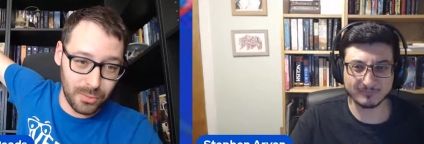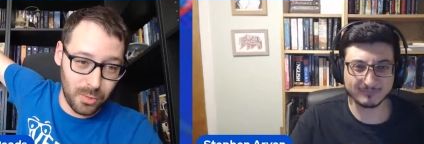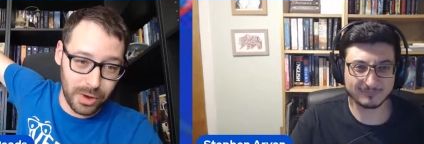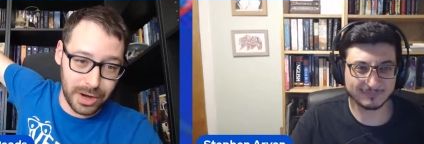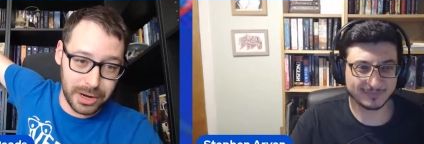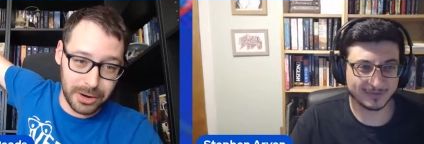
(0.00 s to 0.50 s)

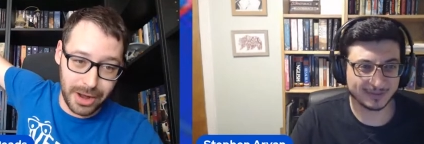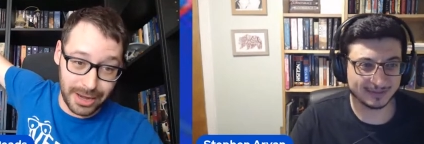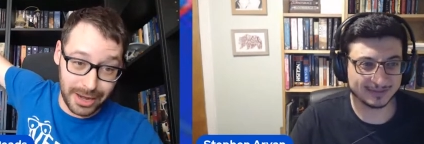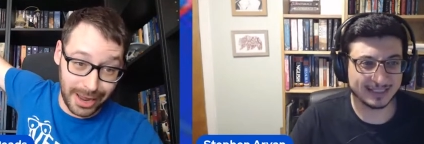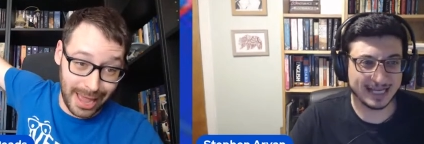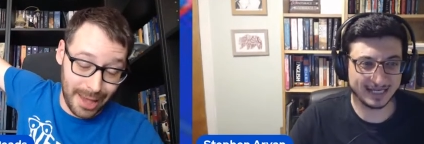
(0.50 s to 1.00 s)
Speaker 1: Warrior,
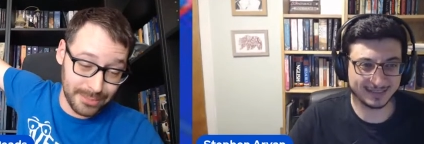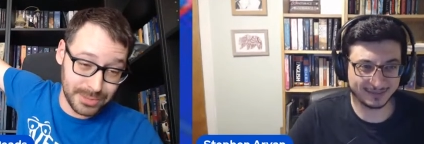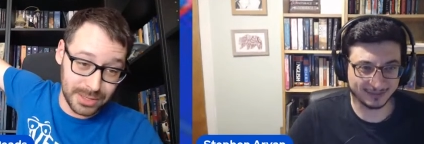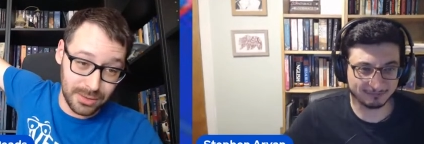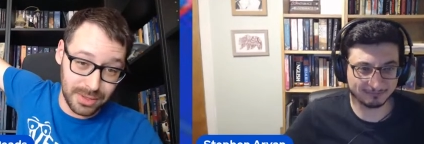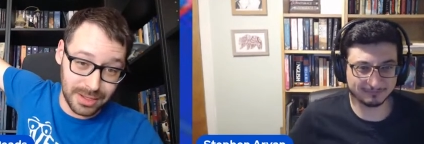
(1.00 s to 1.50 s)
and I
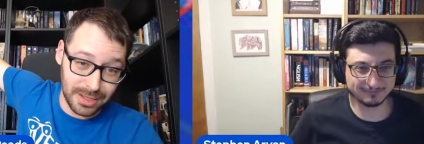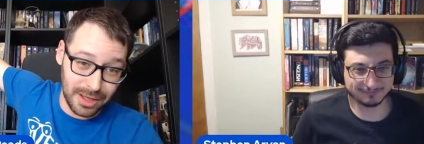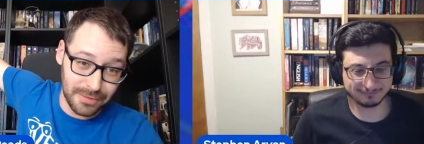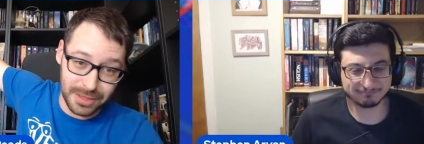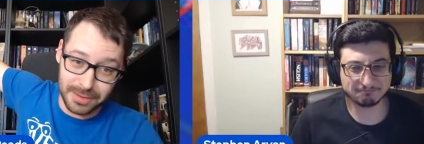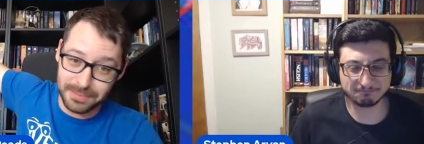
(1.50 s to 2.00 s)
Excellent. absolutely
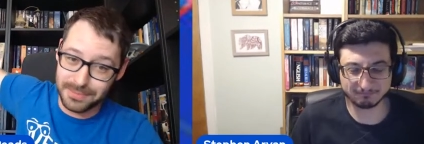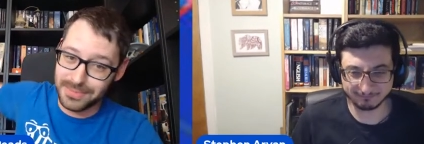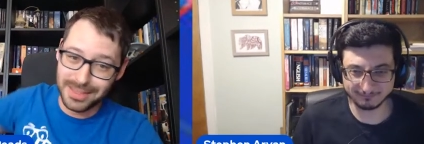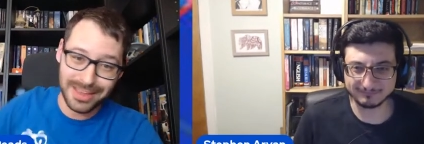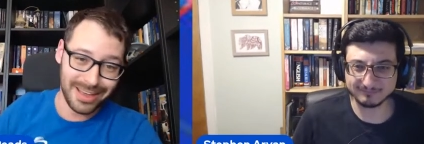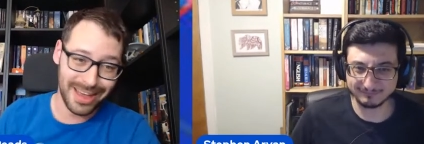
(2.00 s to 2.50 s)
love them.
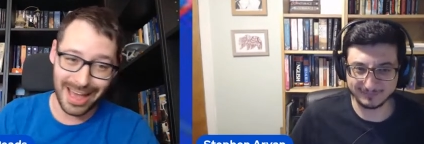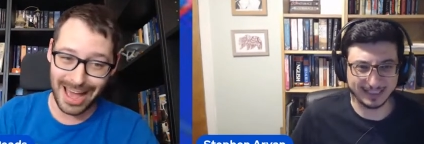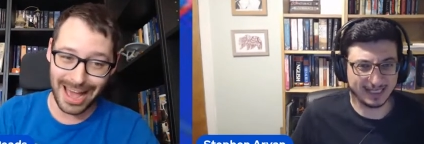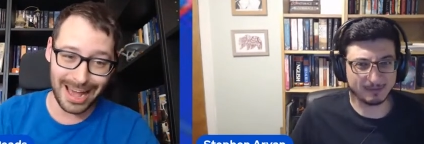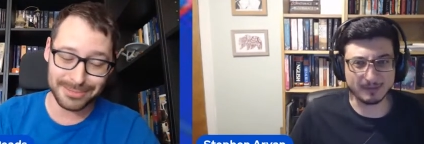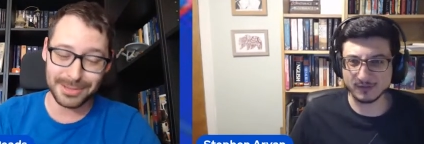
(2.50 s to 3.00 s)
The
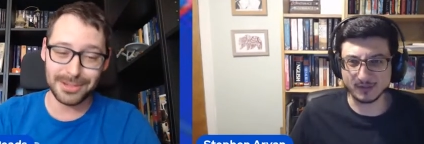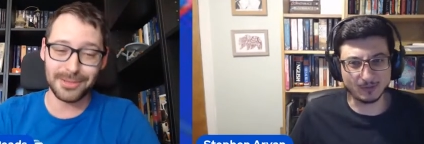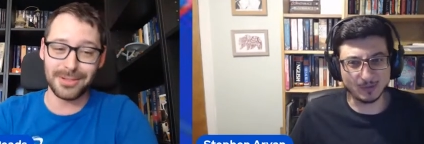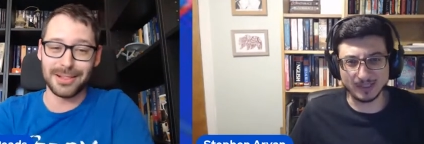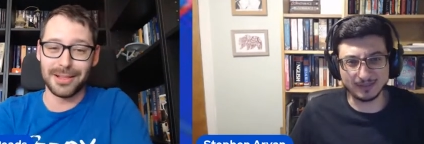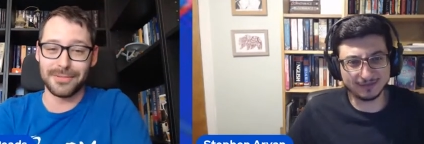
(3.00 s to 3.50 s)
Coward.
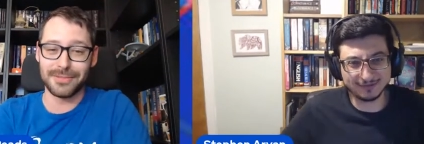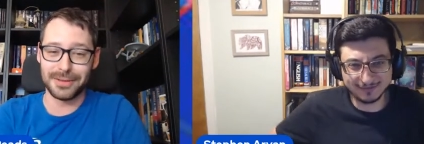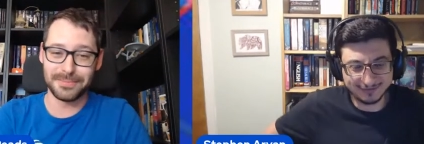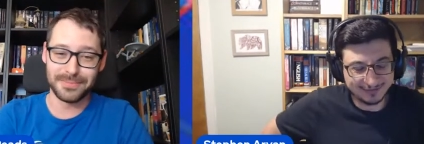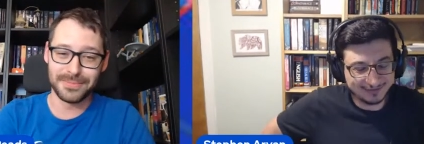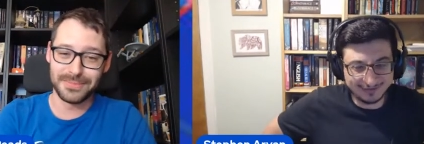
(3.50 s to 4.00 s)
absolutely so well. love
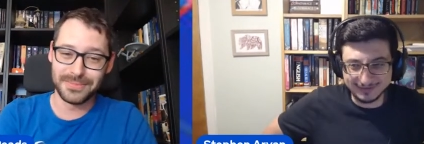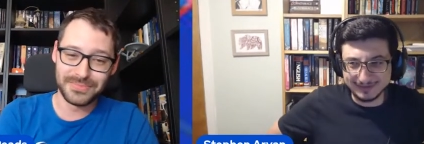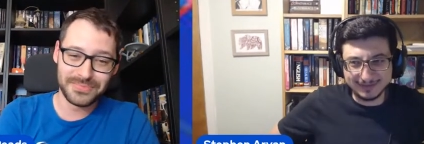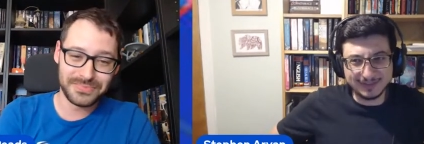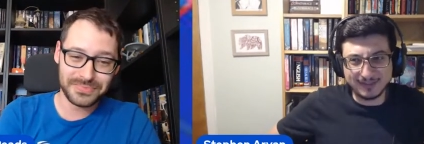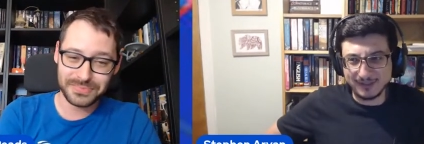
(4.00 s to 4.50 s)
them.
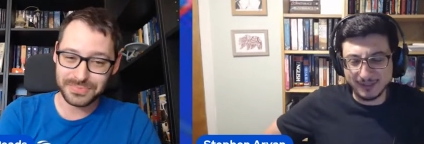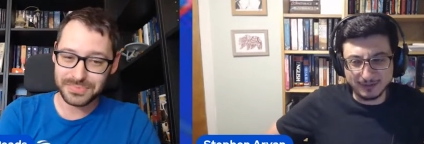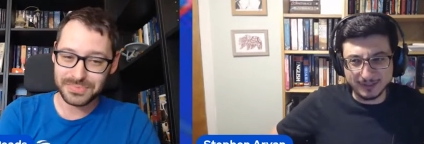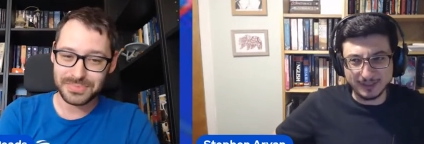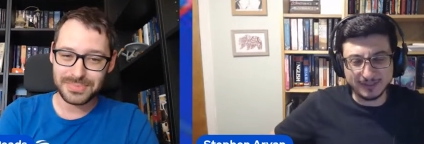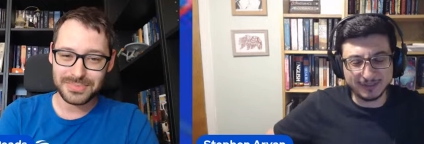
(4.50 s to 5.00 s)
So
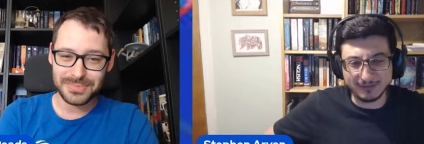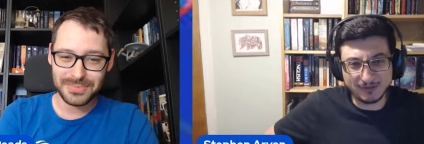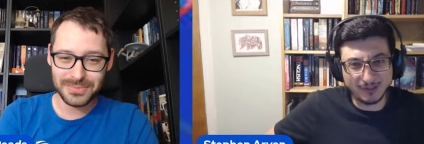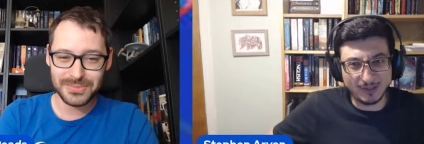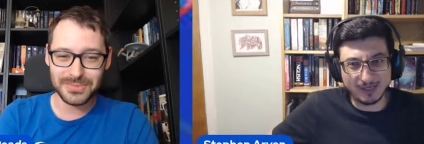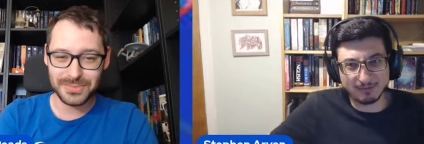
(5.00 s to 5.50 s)
good. I was
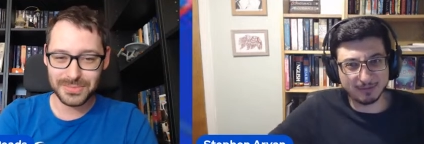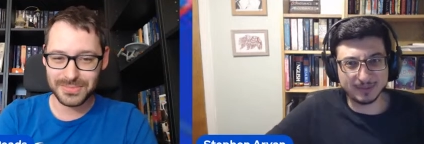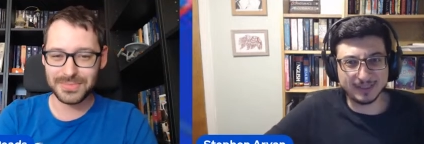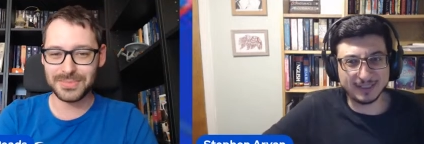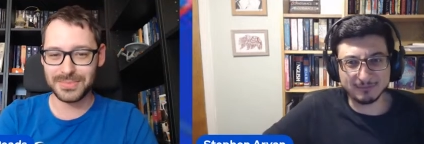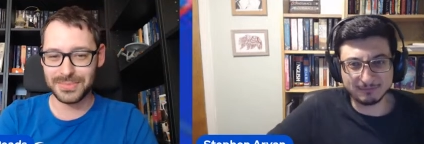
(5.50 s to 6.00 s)
so happy
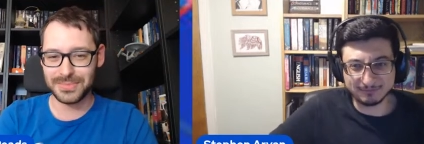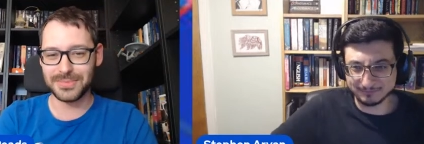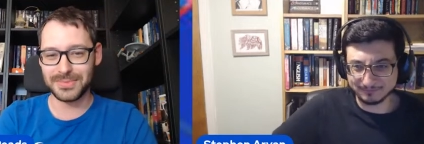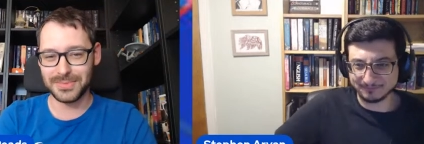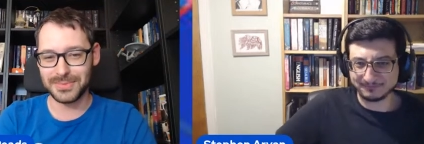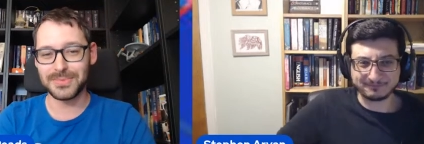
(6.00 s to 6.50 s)
with them.
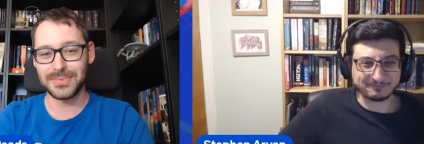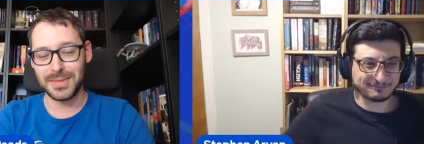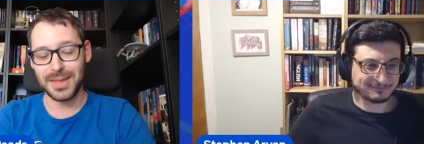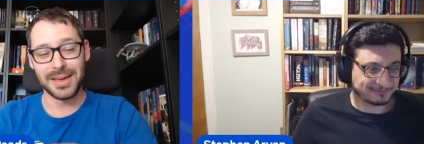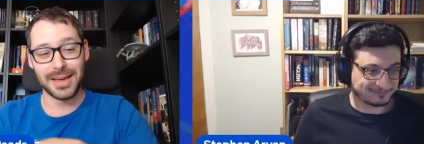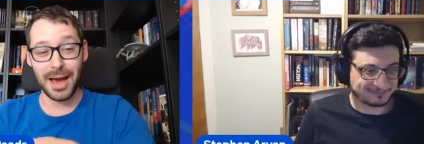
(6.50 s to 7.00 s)

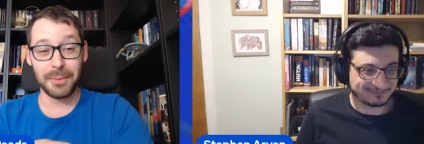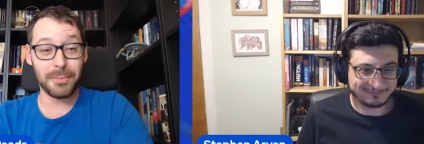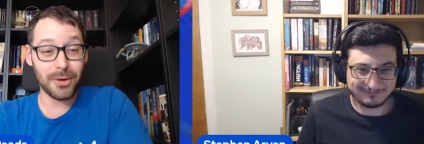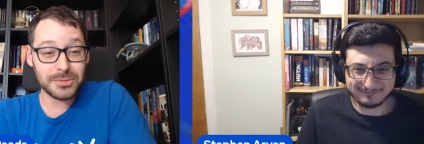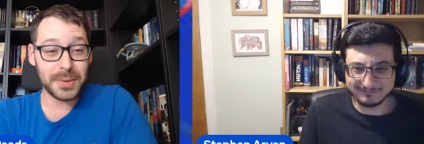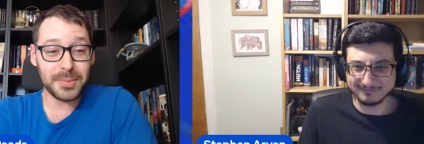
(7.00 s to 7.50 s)
Yeah,
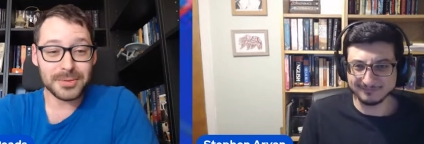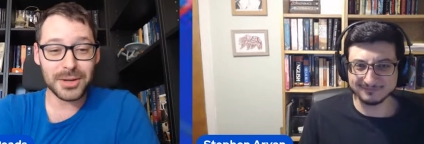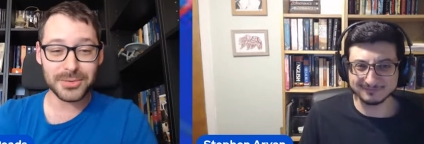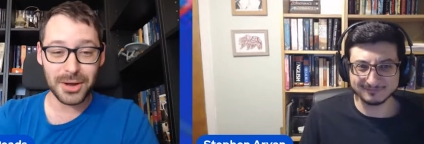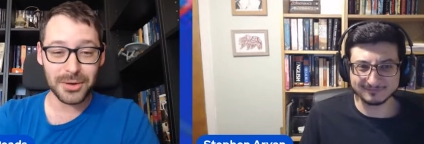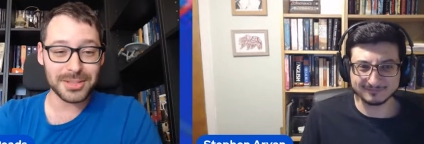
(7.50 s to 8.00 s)
most people
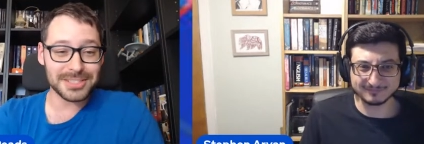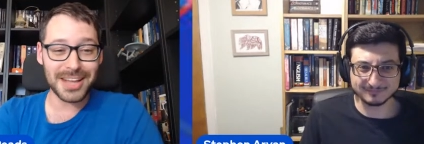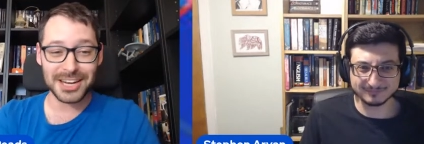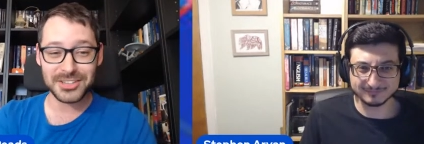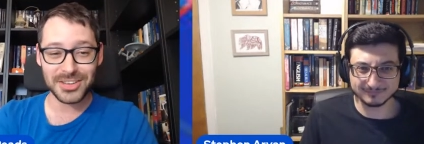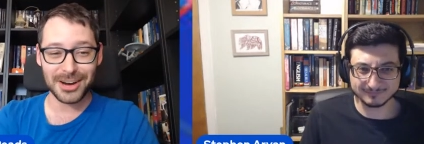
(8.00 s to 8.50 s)
don't know this is
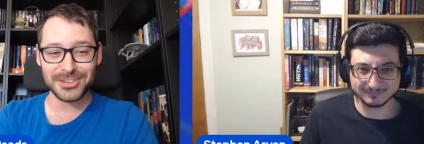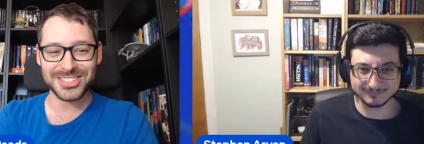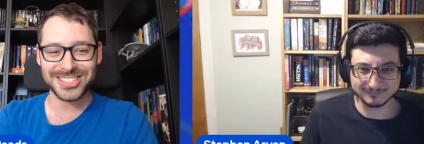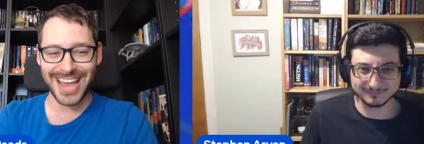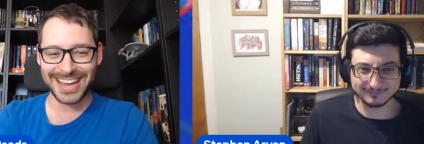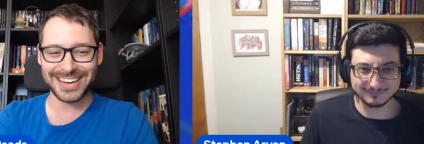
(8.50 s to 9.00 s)
actually our
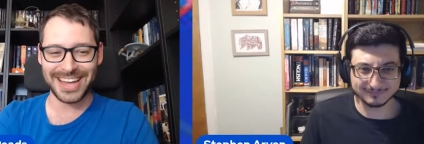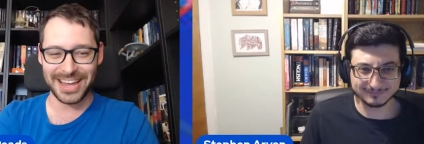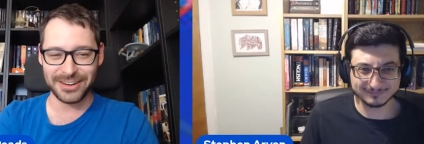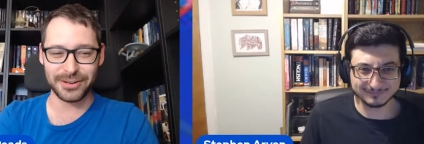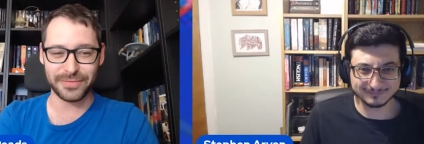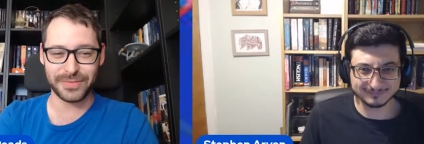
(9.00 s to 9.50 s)
second
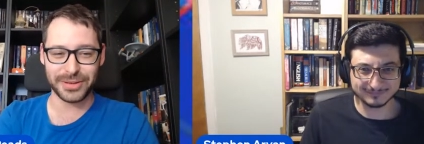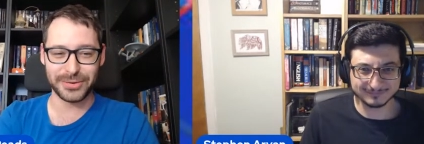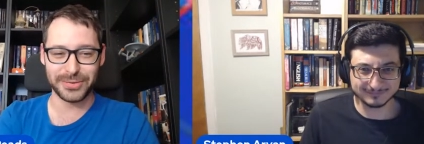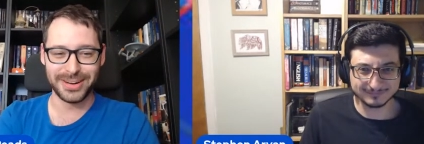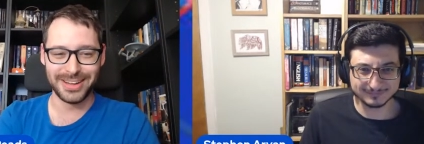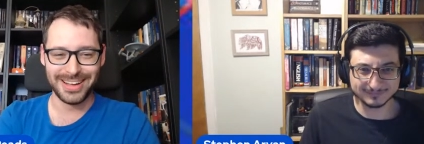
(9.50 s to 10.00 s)
interview